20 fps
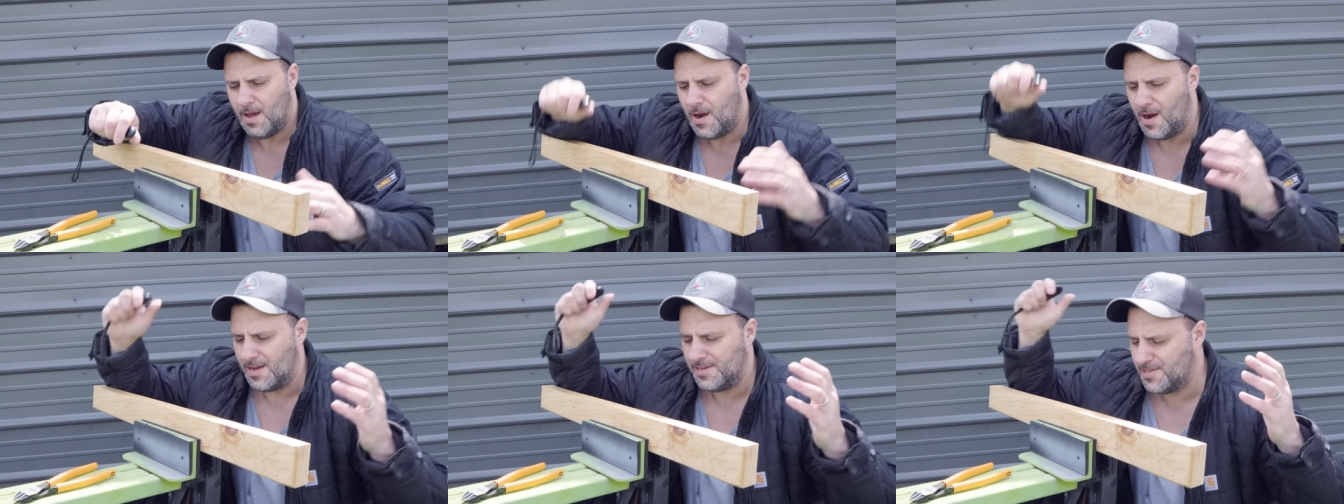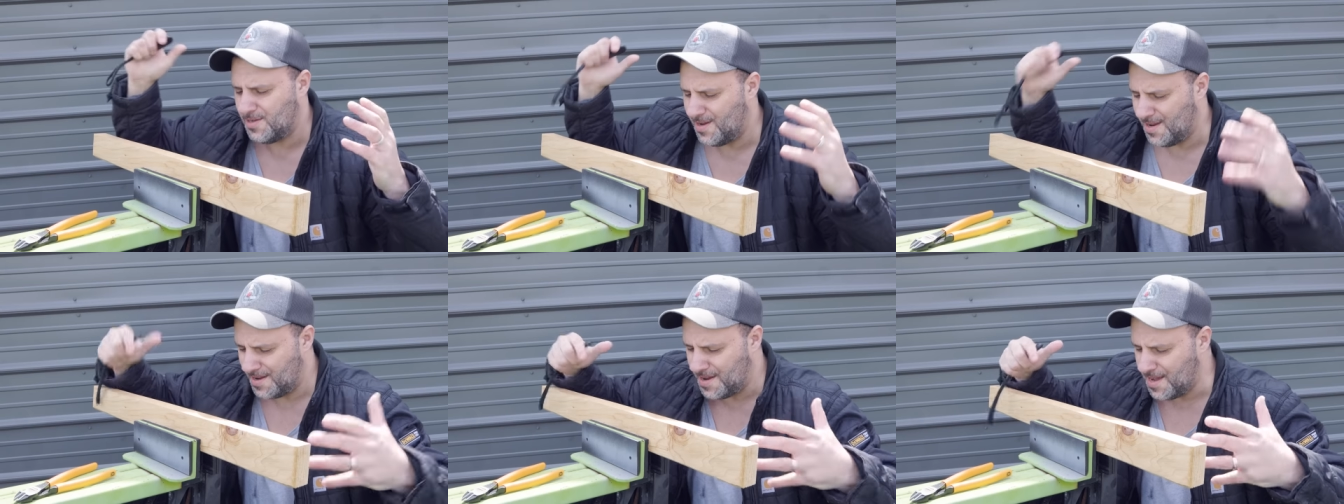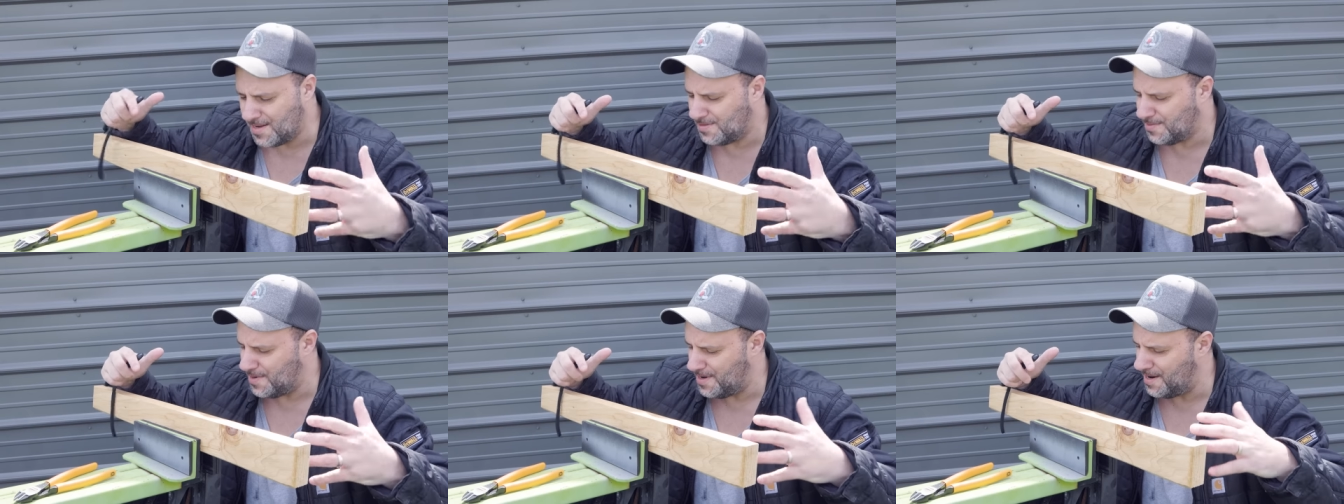All right, so the
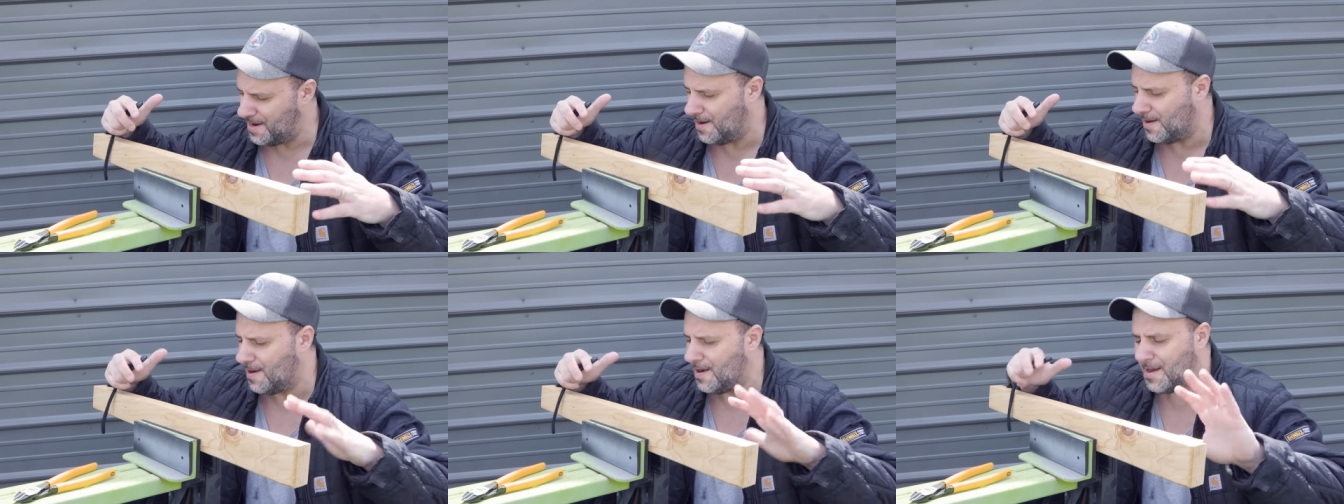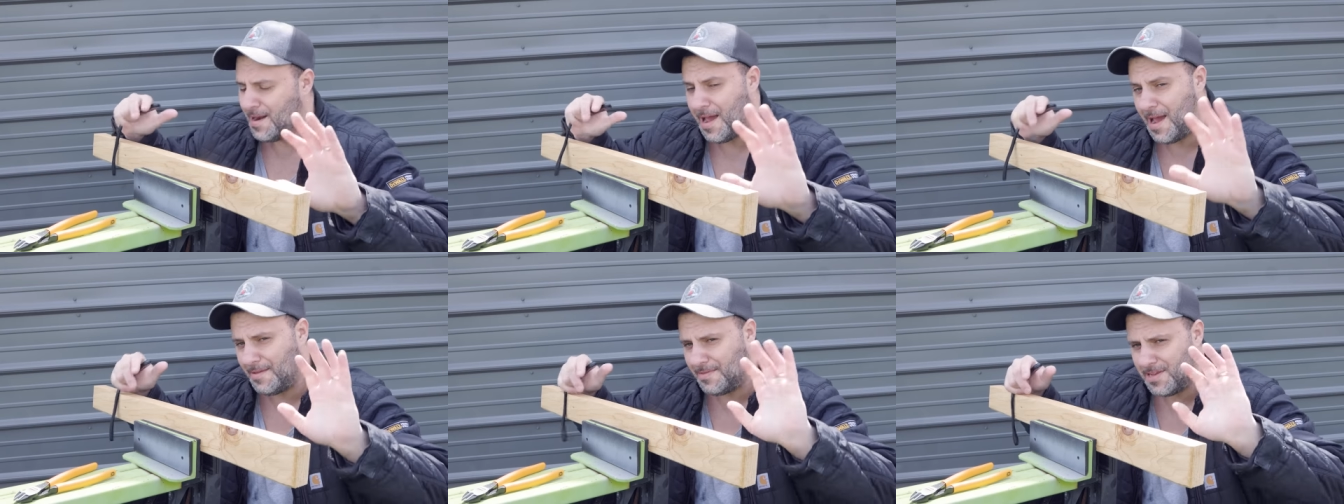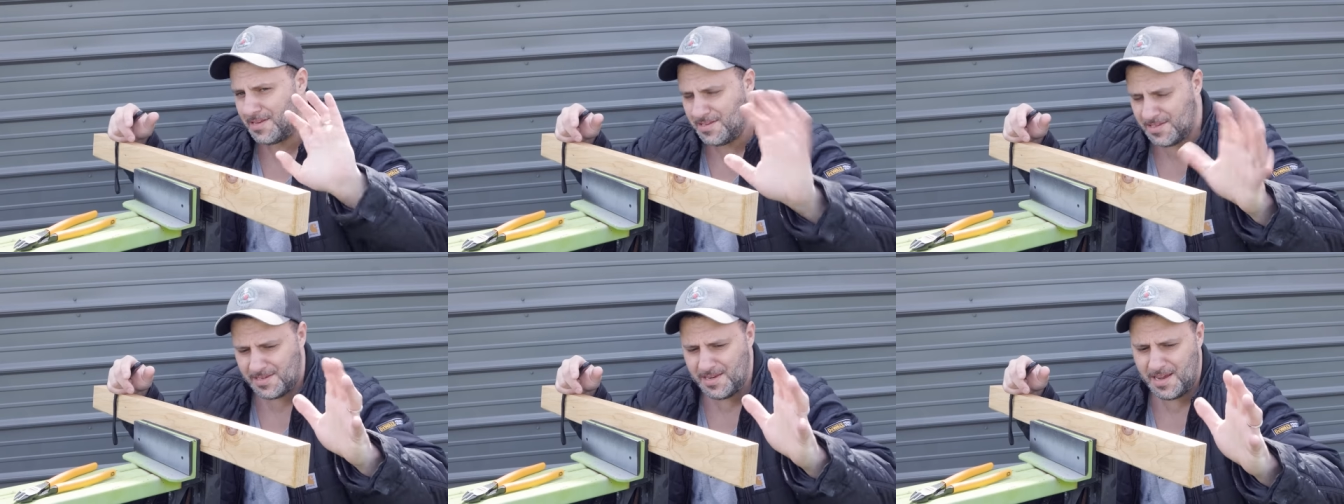next one here, I'm gonna have to
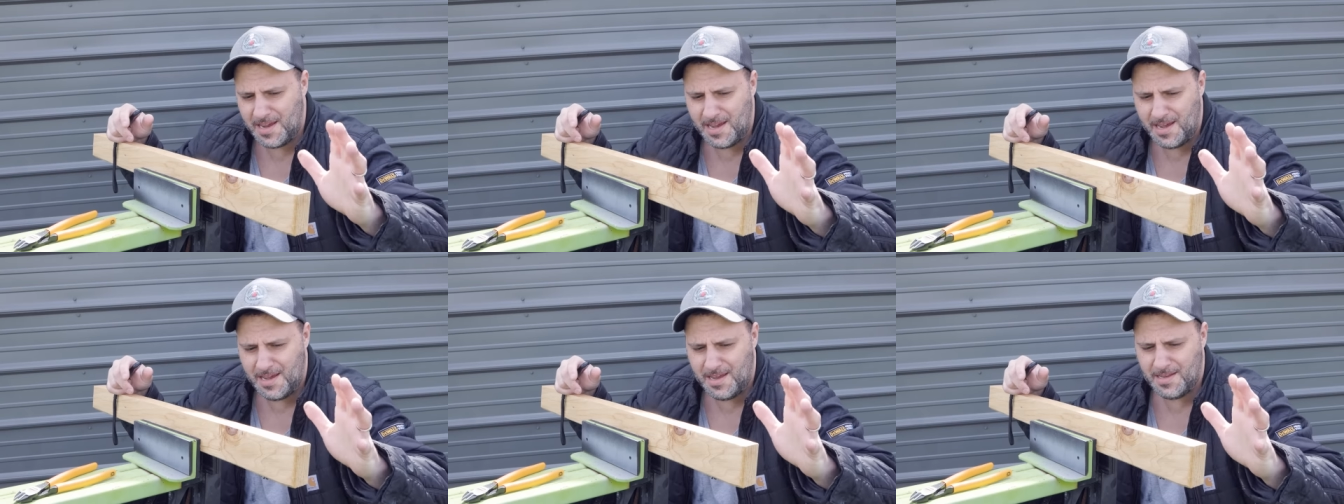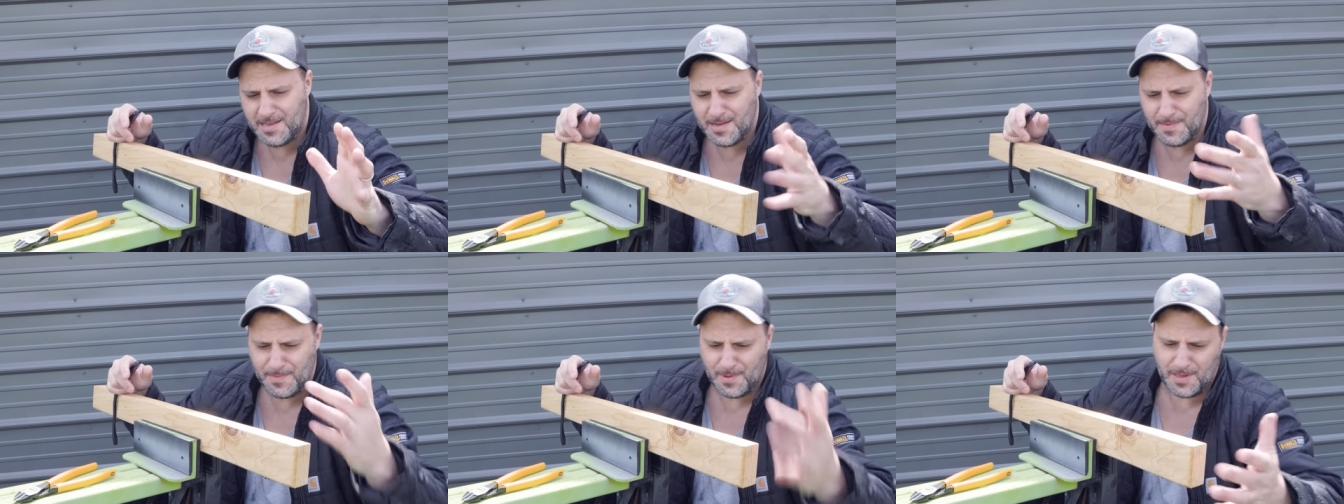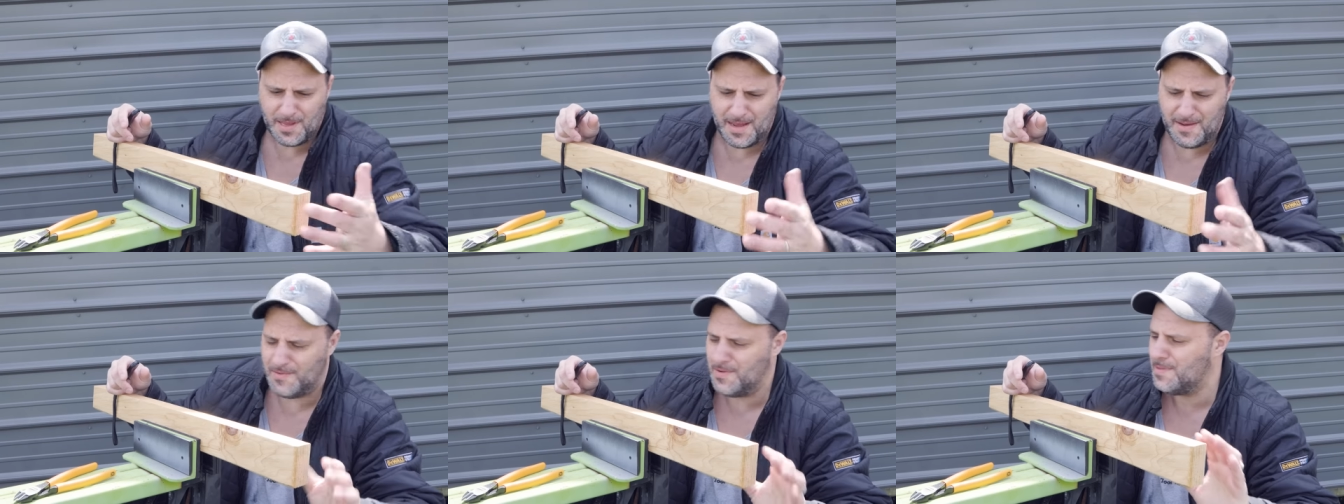see to
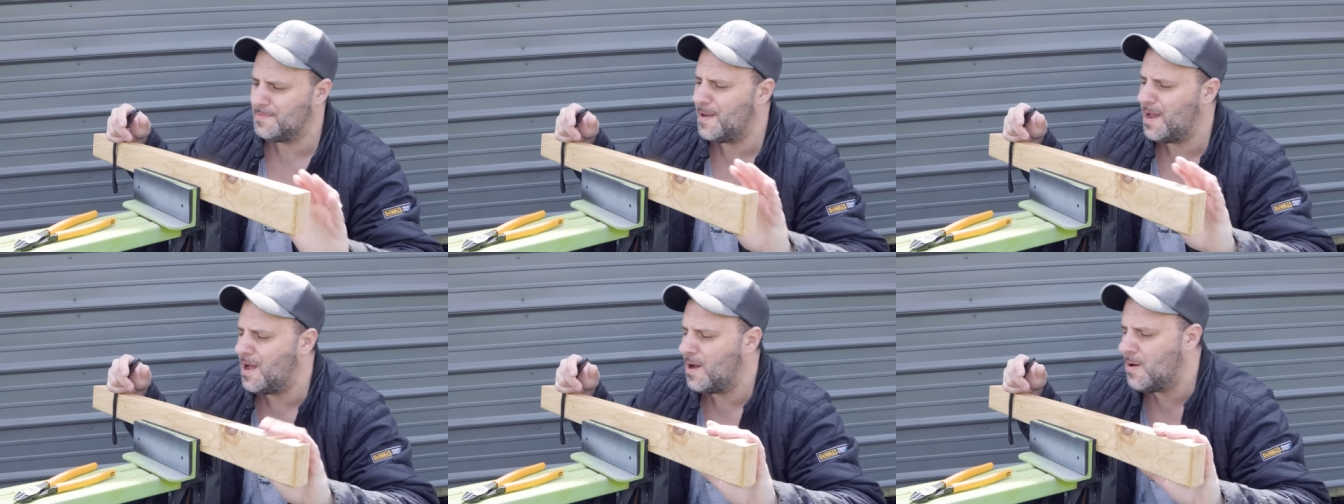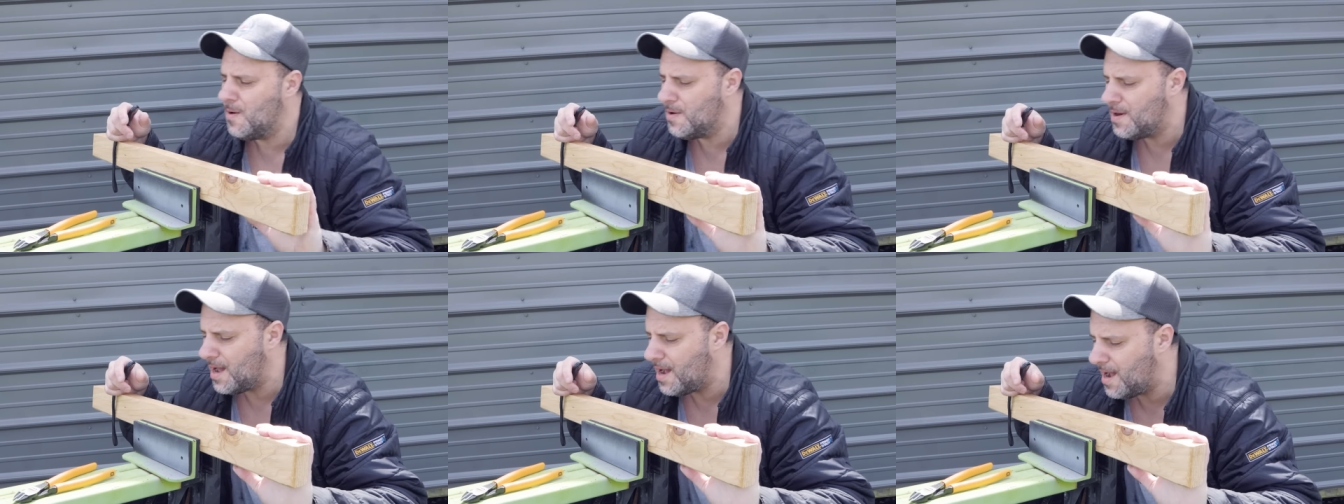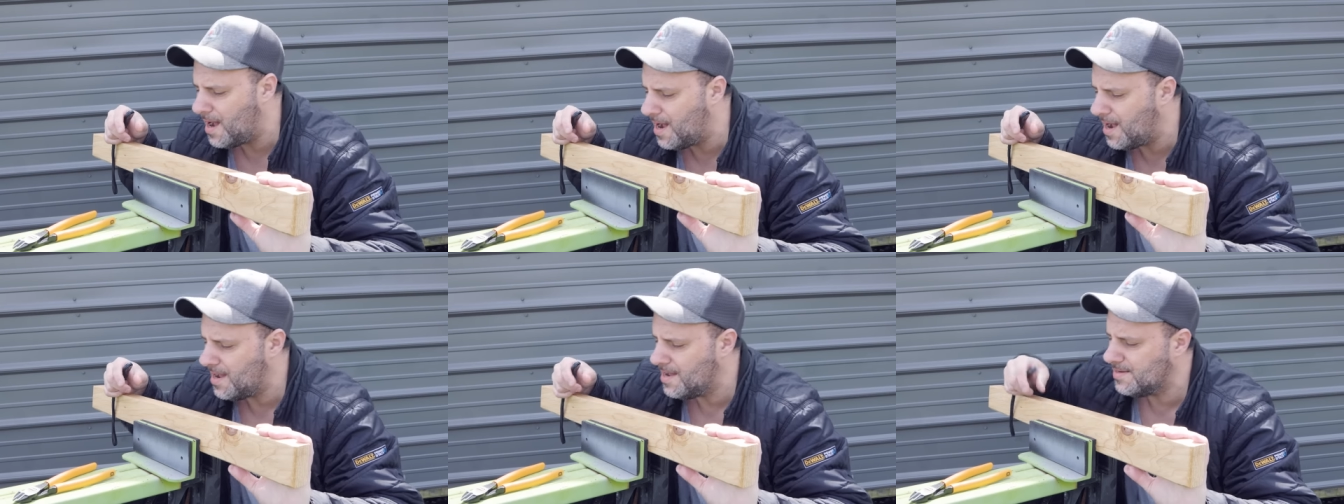believe with my own
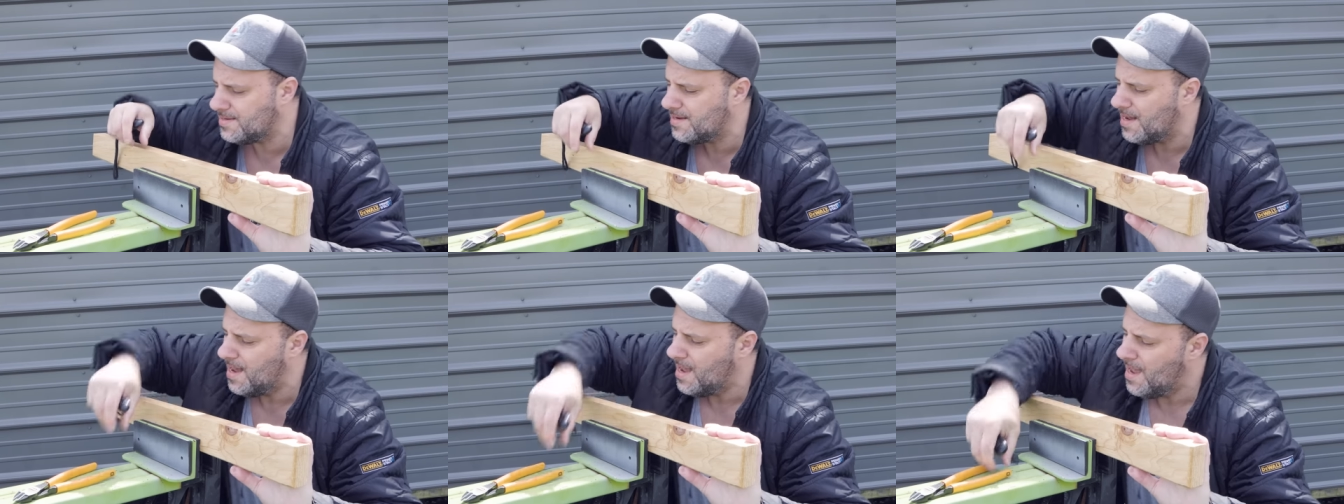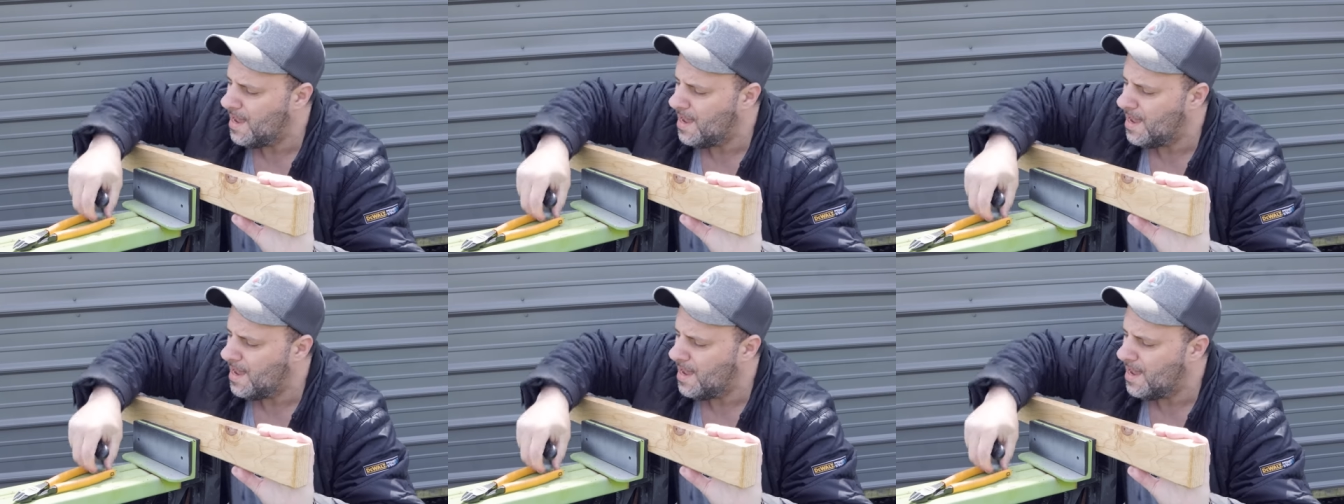eyes.